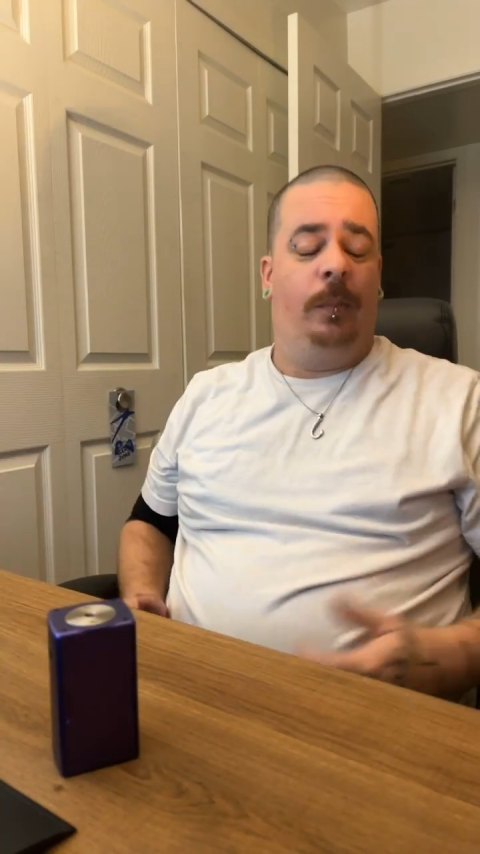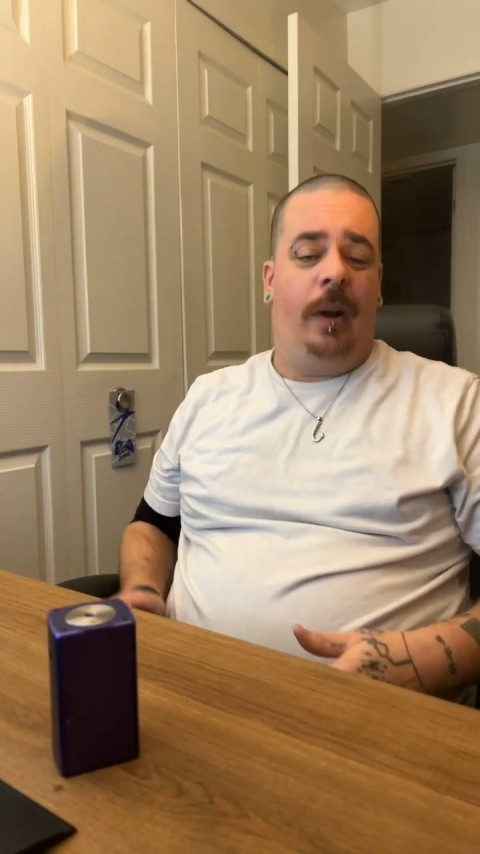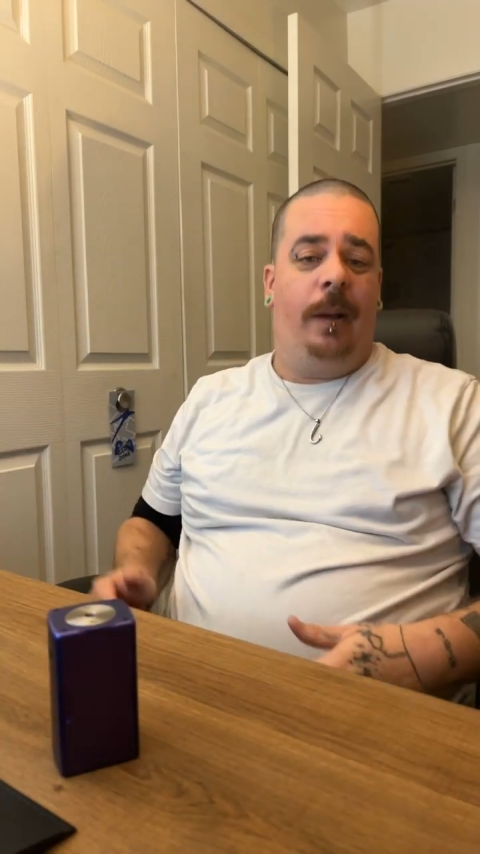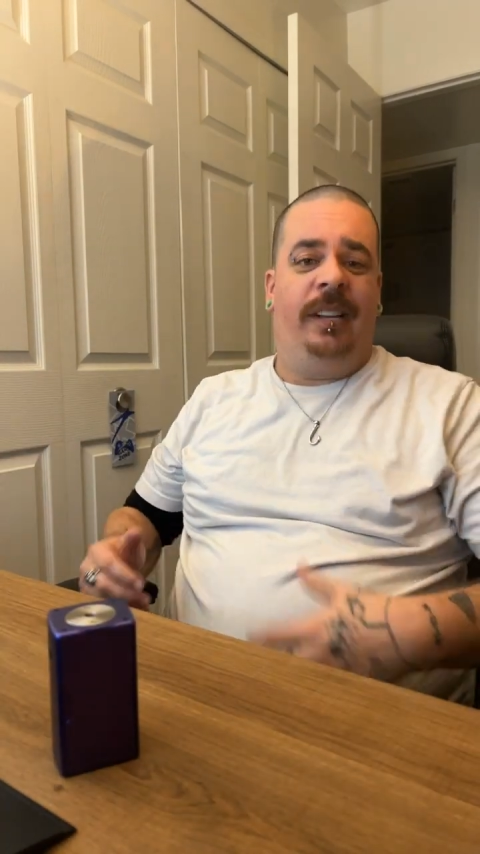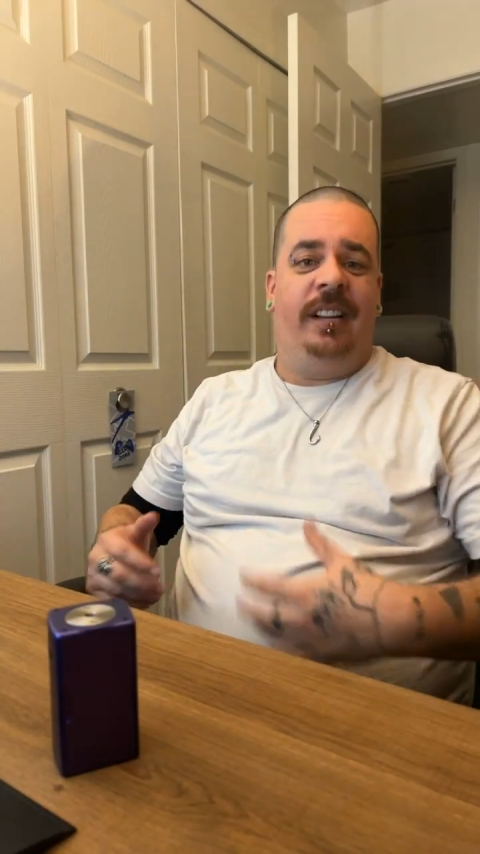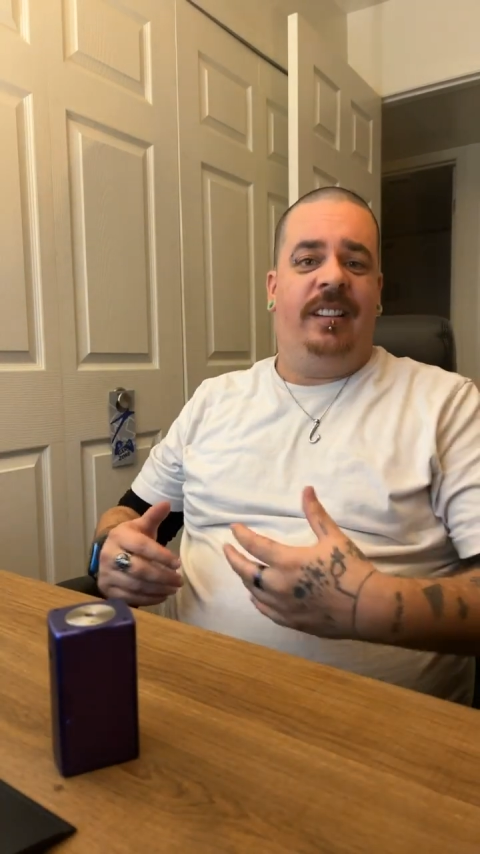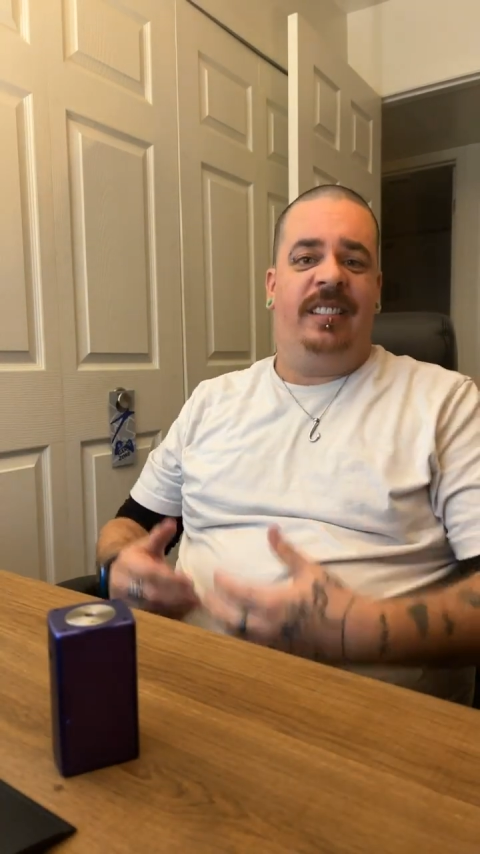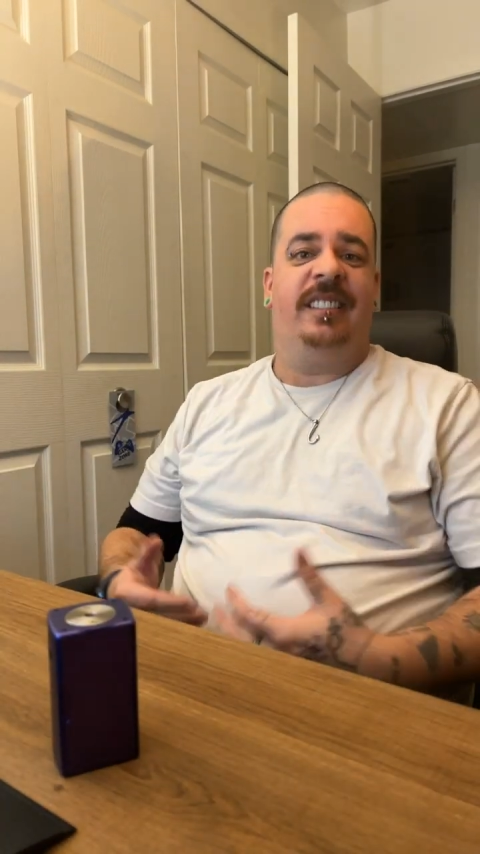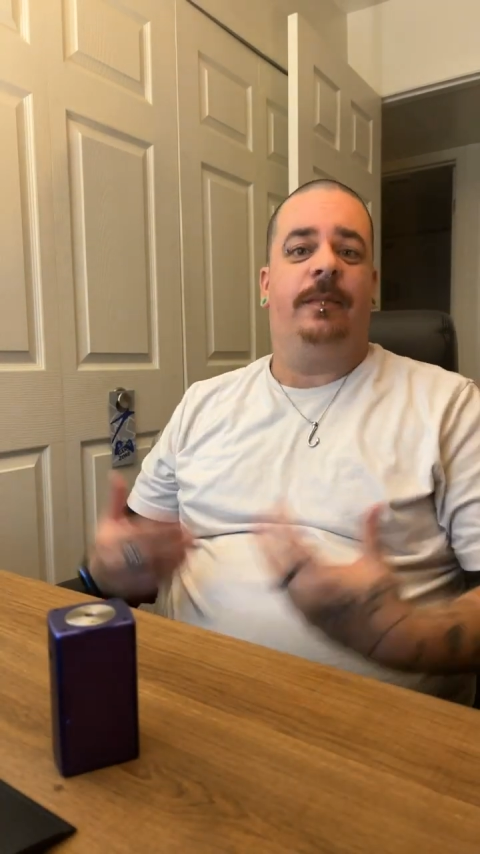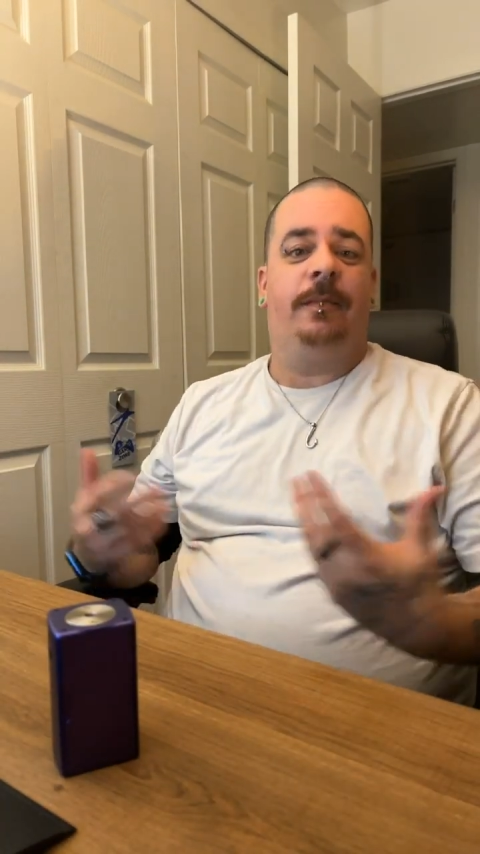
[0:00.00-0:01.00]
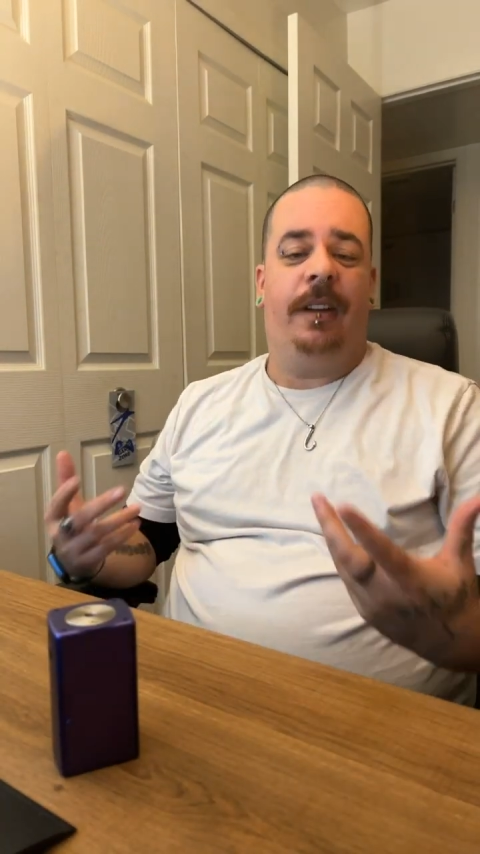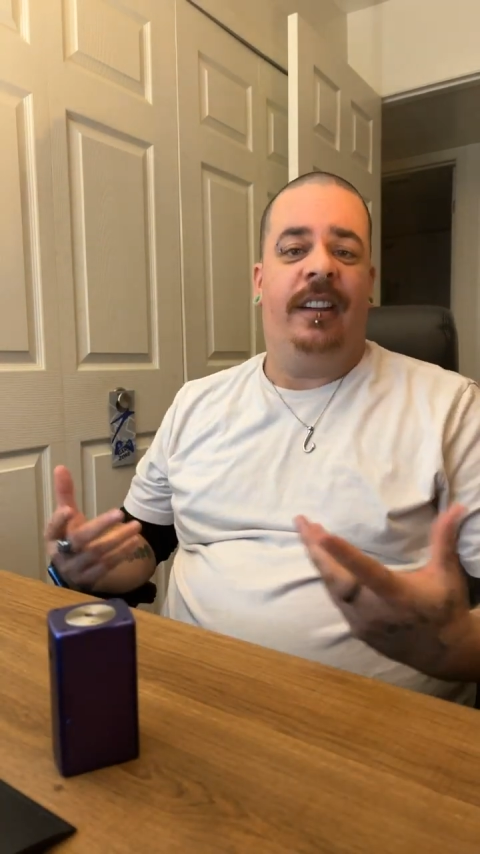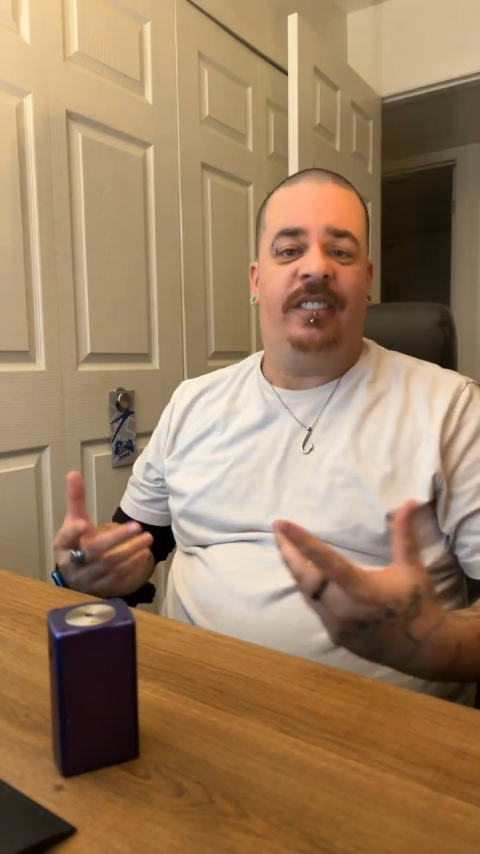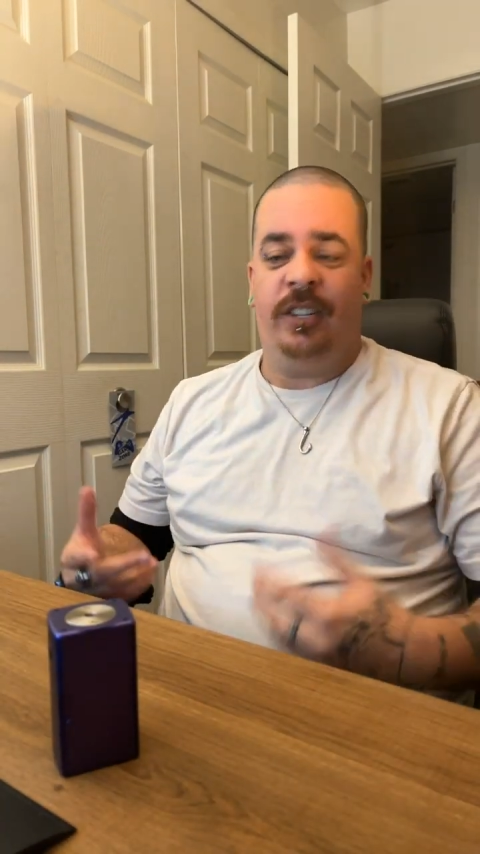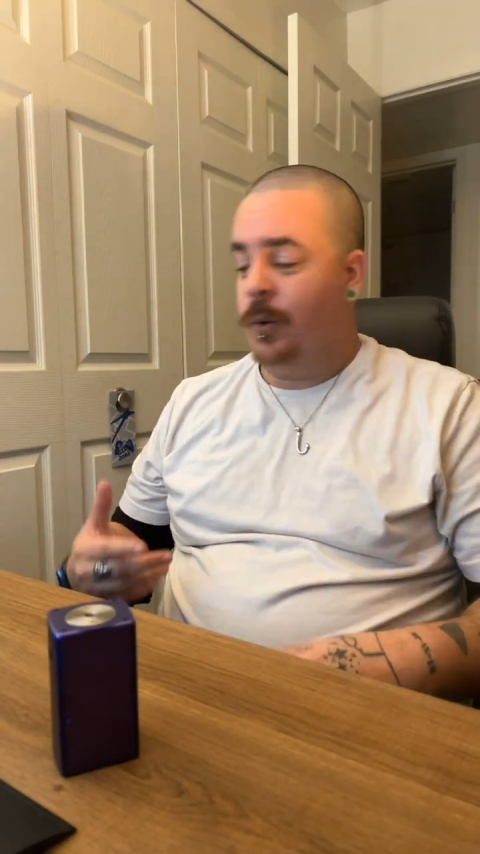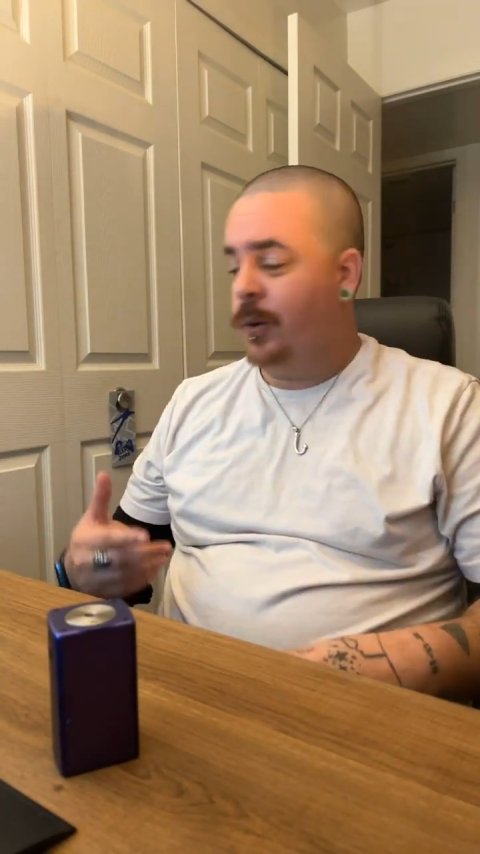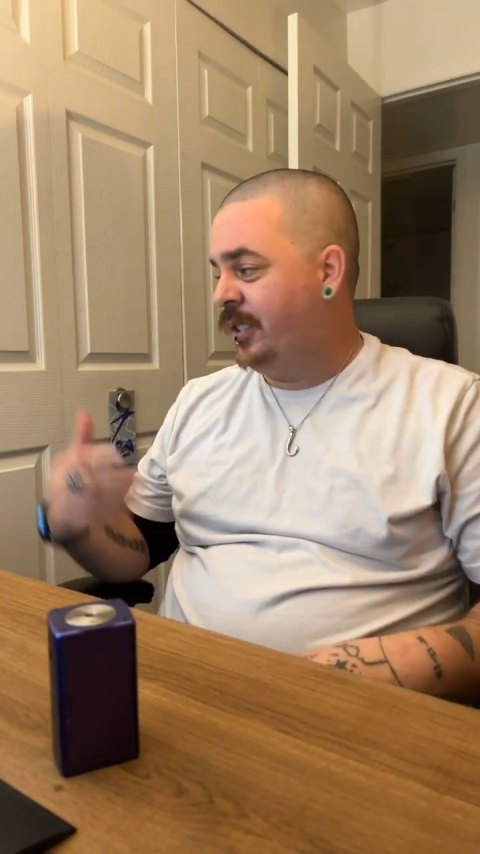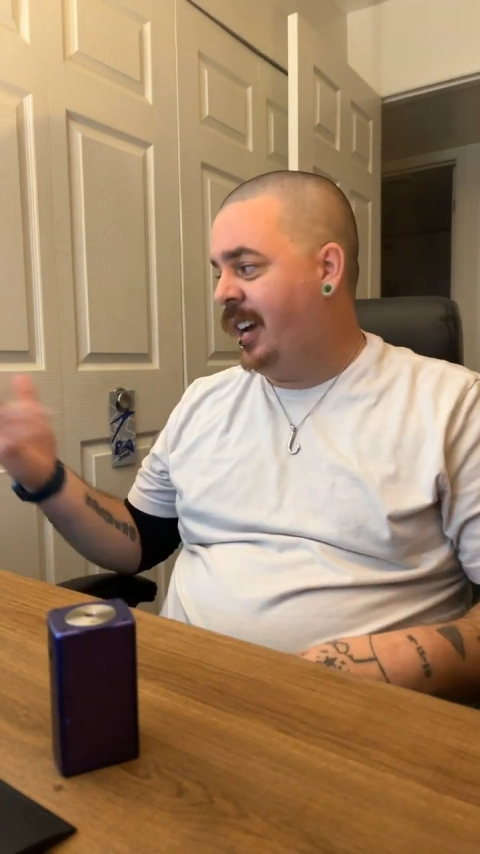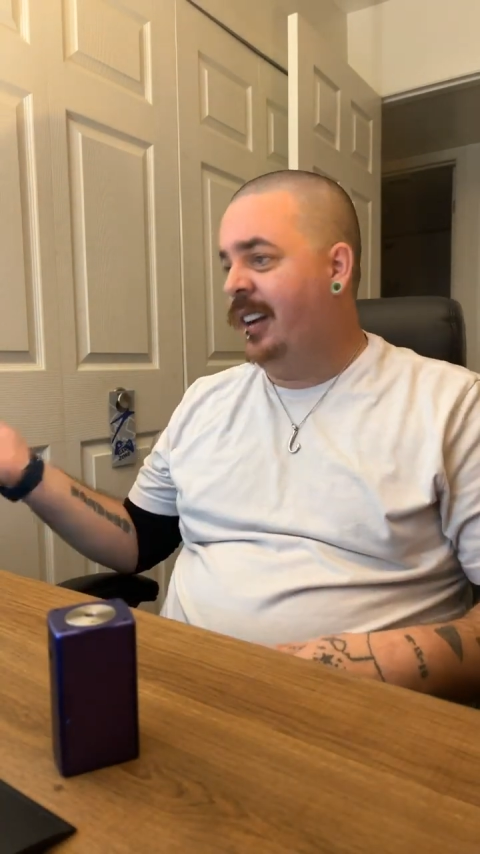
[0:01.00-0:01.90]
we're probably going to see some fancy doors,